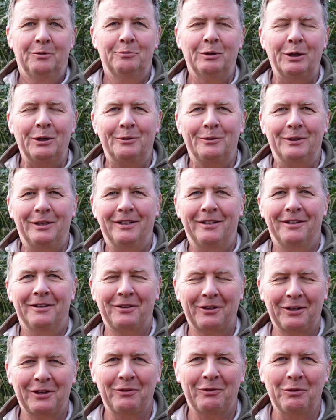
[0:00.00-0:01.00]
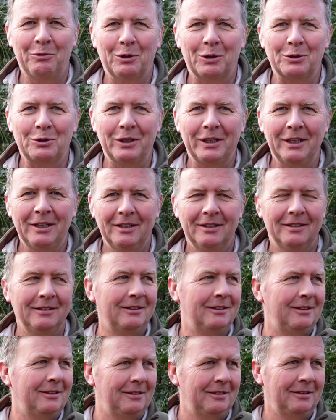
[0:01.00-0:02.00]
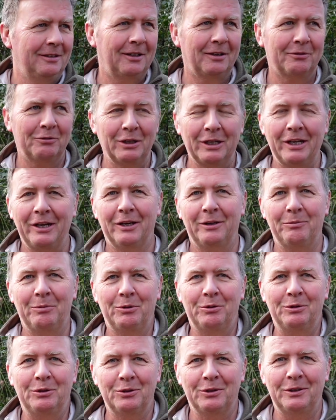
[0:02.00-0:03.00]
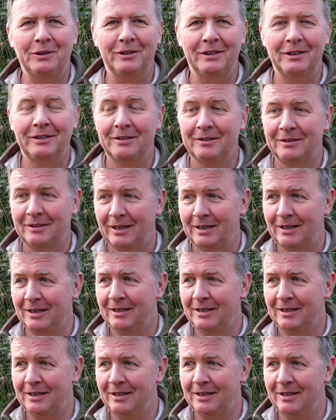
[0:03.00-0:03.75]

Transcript: Well, thank you for watching. I really hope you enjoyed this